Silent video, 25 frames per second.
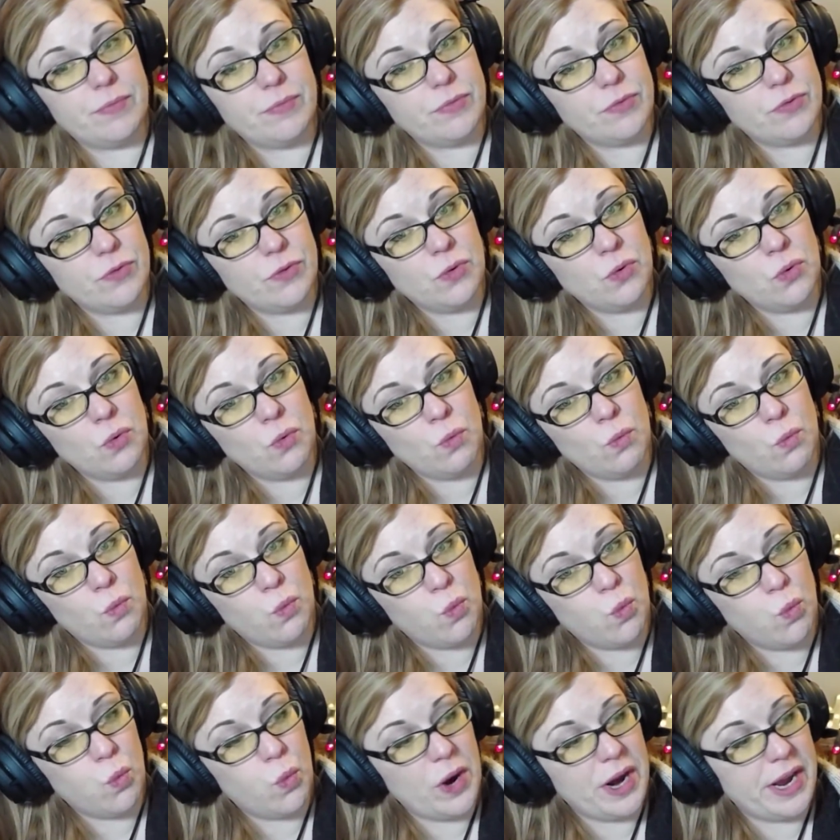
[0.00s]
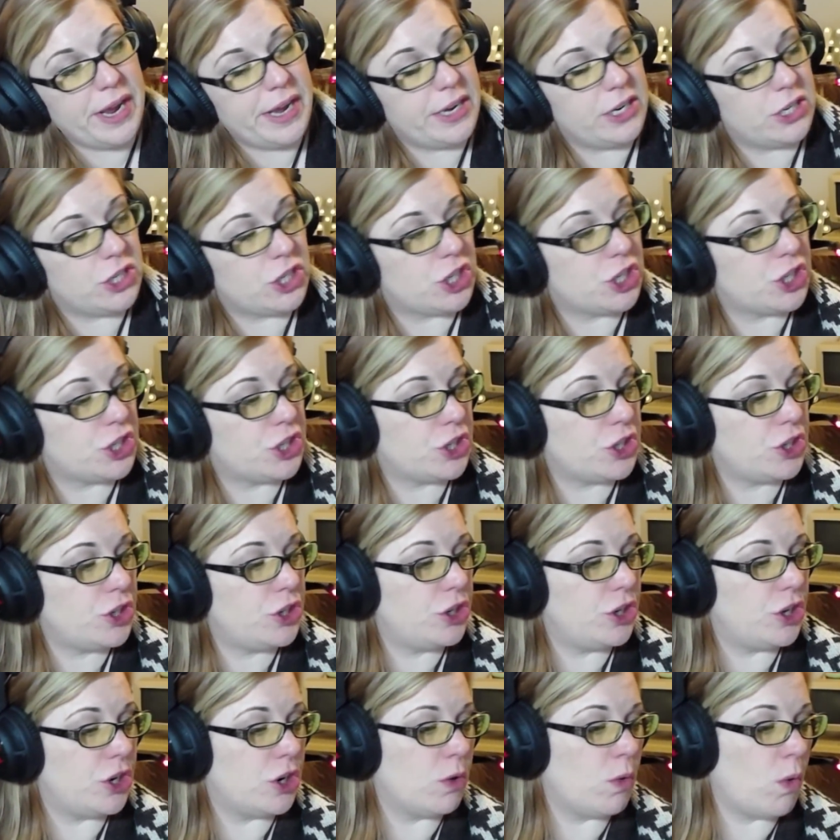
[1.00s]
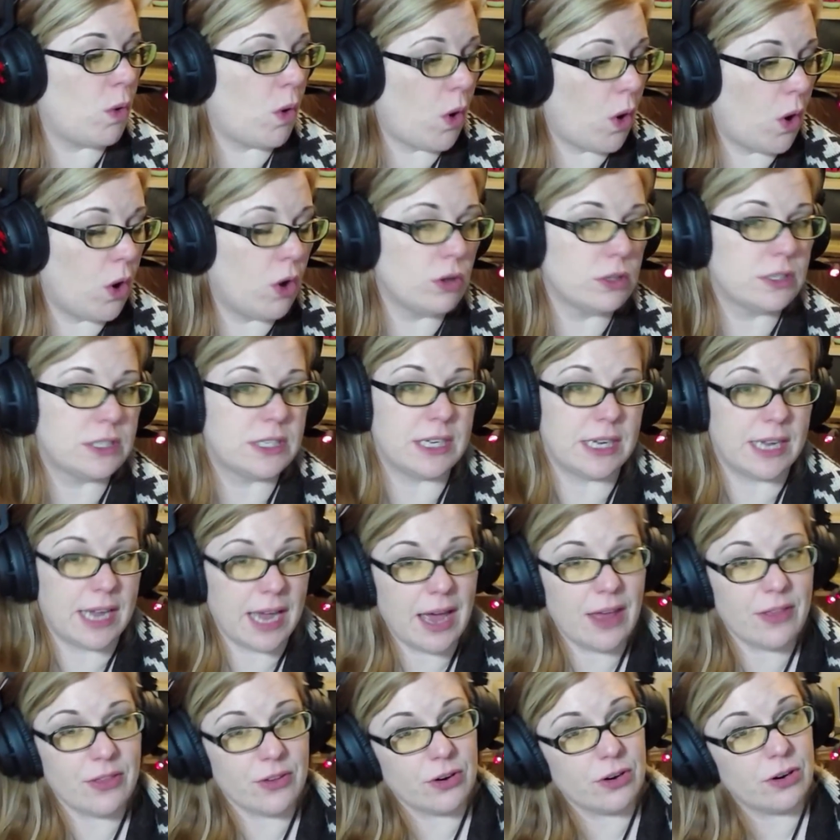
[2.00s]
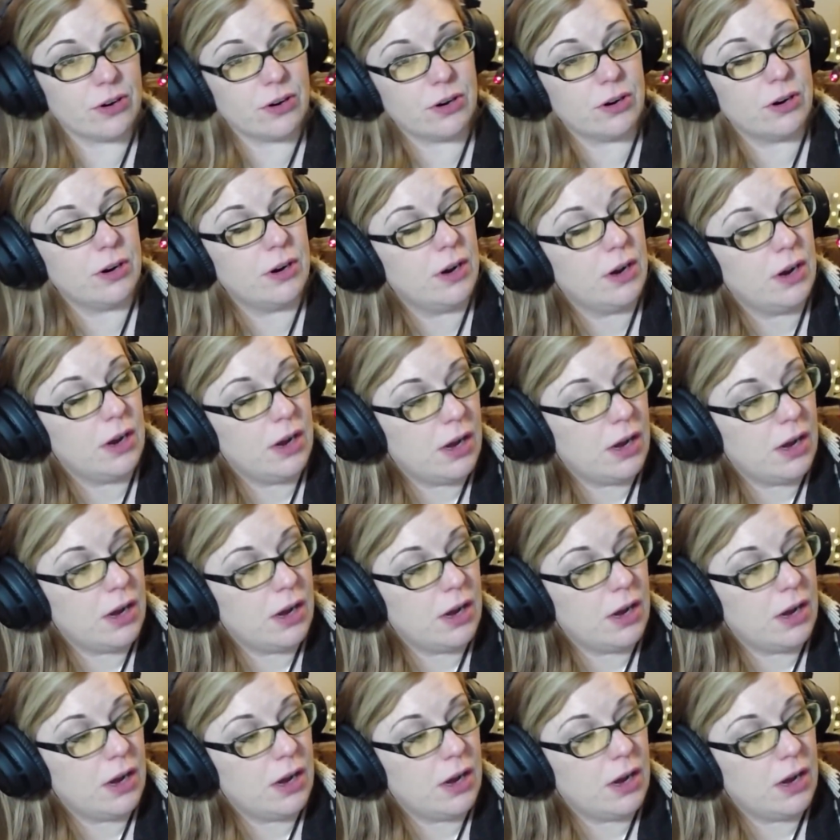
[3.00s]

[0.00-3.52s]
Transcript: which, you know, all together,